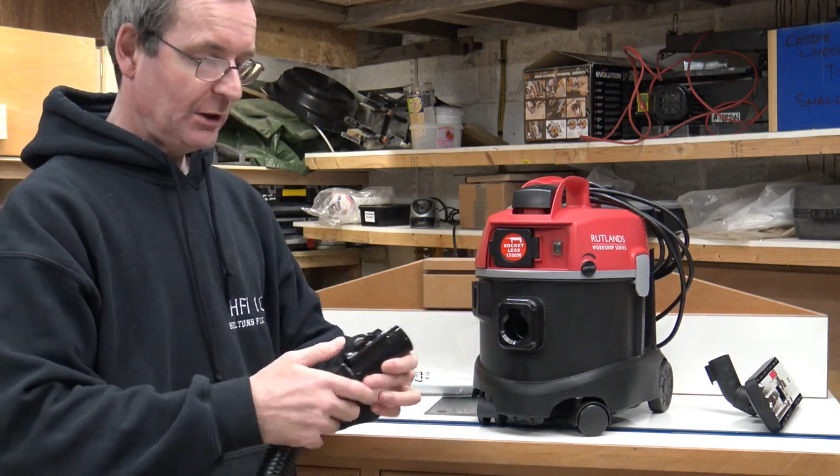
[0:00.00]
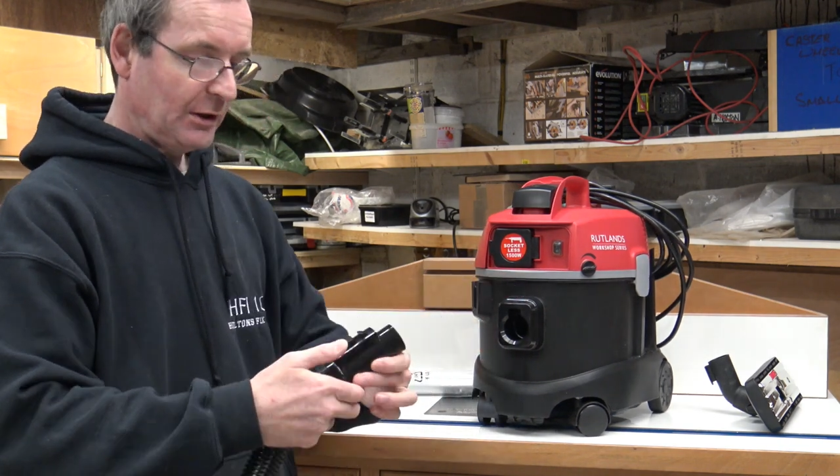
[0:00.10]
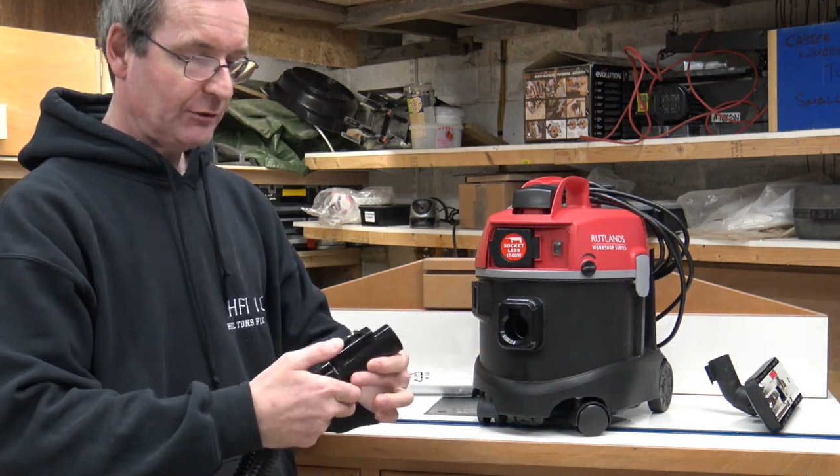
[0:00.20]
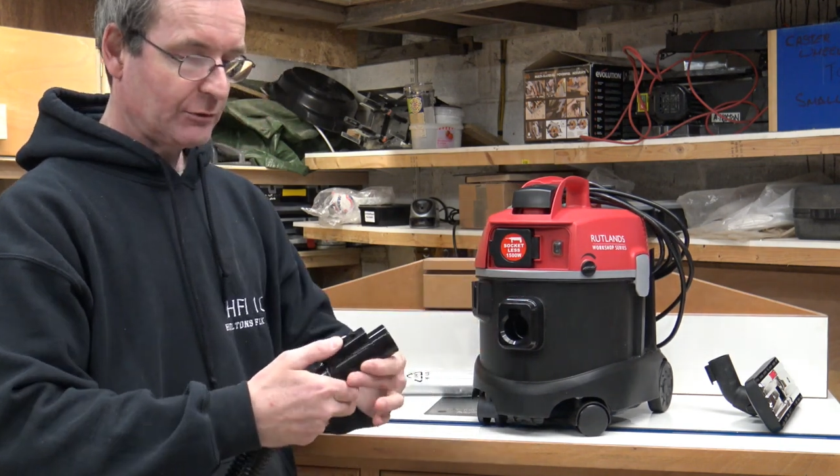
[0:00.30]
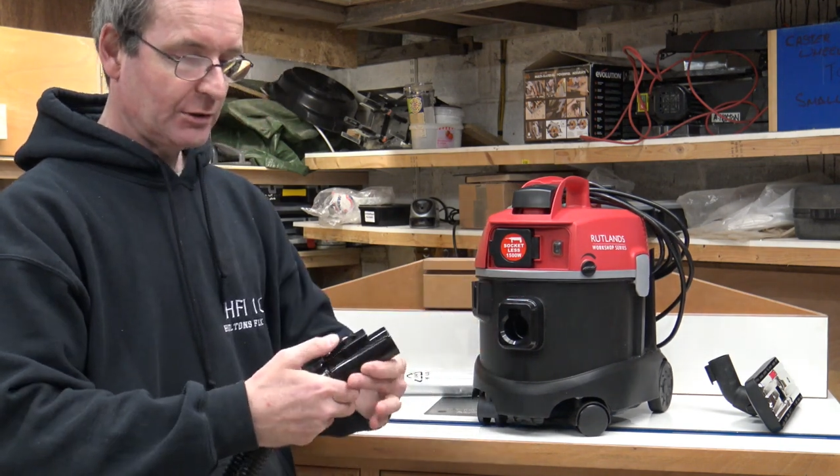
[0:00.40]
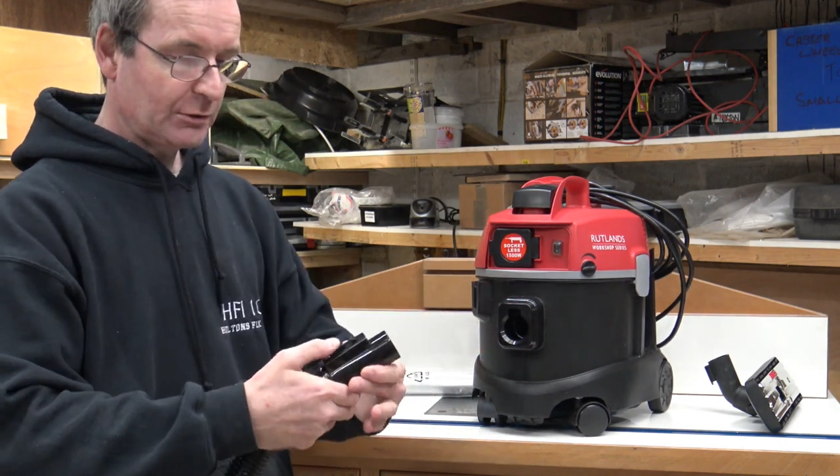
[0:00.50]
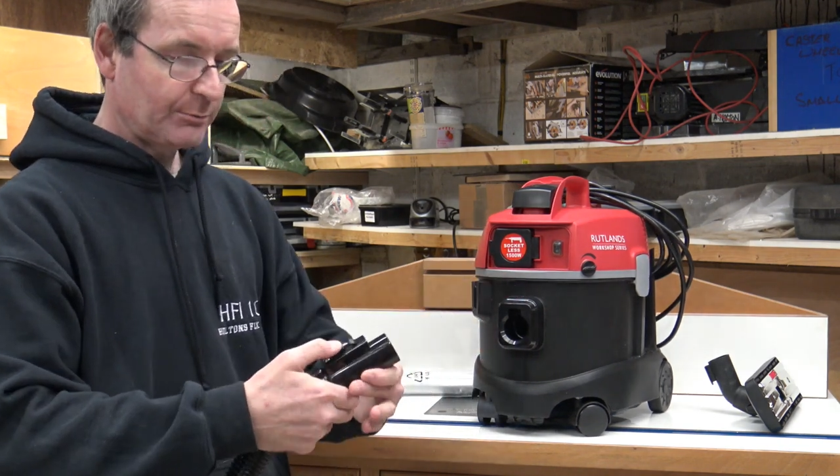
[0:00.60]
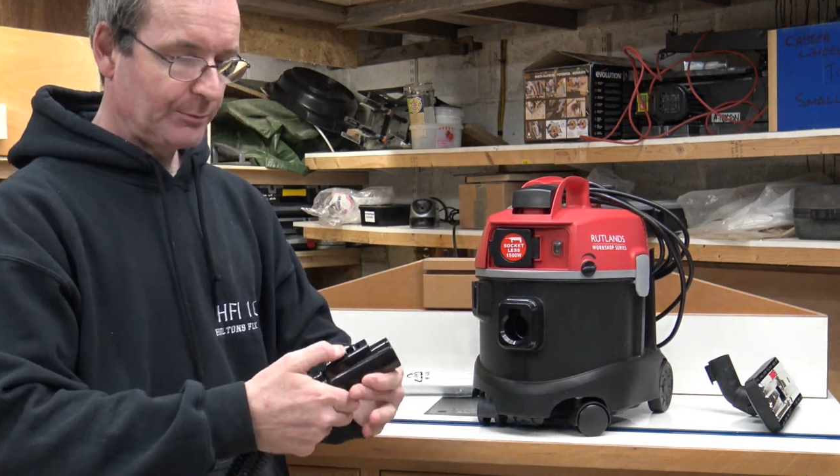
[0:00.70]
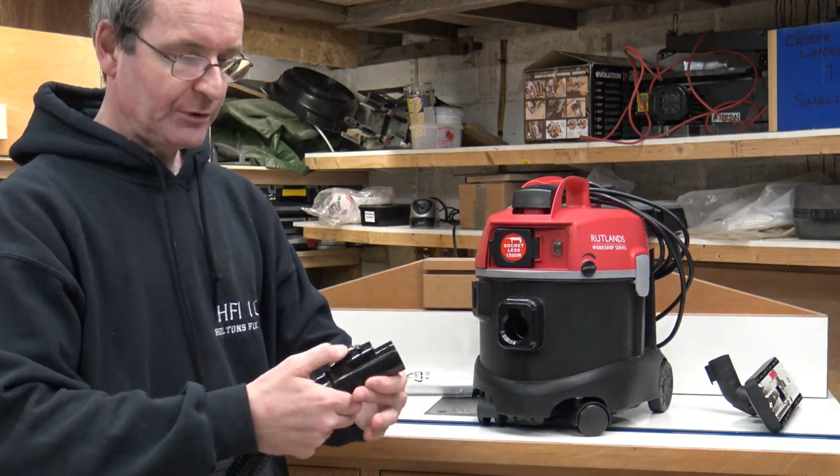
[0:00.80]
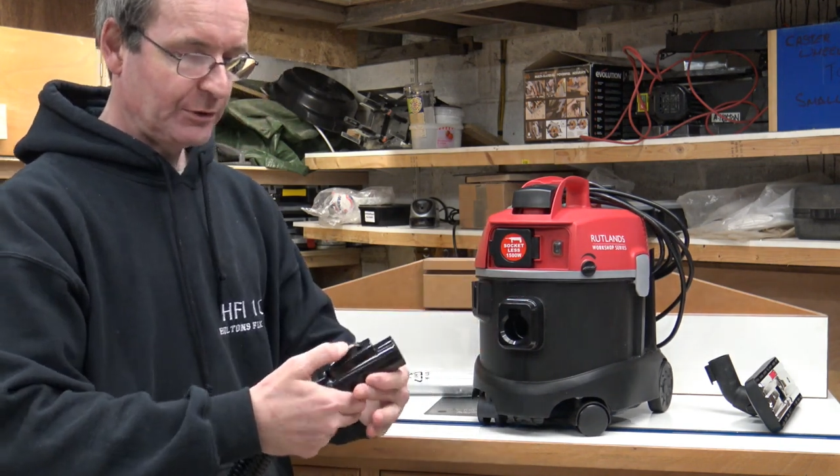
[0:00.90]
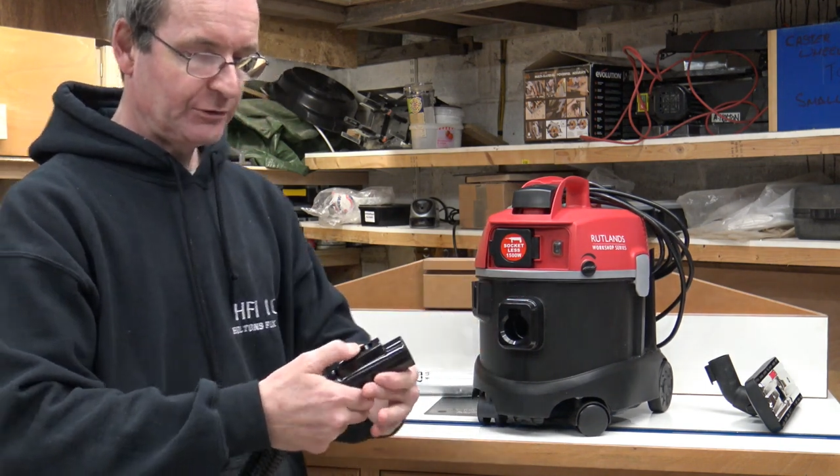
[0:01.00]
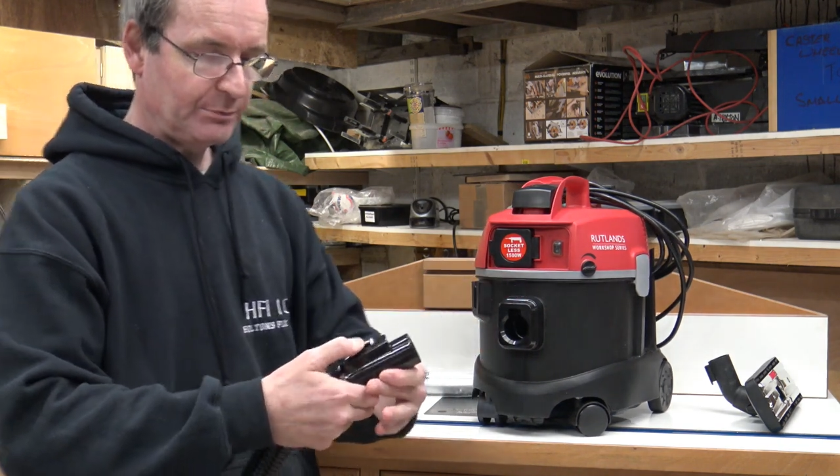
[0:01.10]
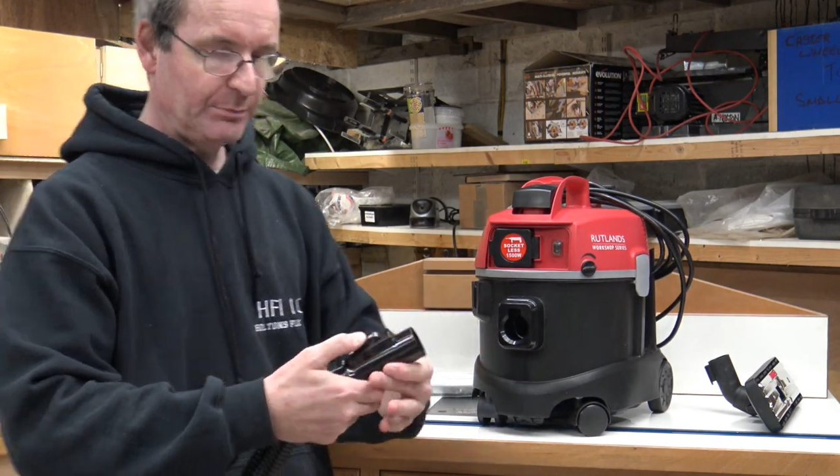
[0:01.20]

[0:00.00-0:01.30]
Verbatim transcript: it's got a nice